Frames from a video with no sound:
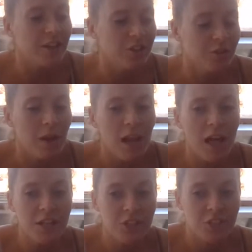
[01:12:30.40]
should attach it to
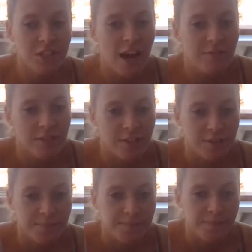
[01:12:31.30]
a lunge
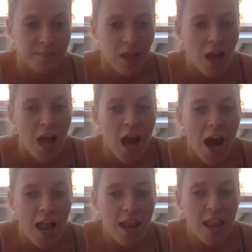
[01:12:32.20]
cavesson.
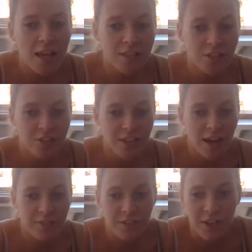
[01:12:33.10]
A
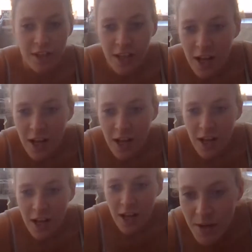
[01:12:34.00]
lunge cavesson.
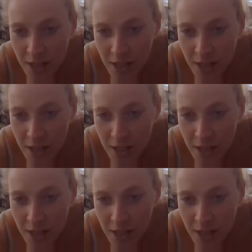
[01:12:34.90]
I'm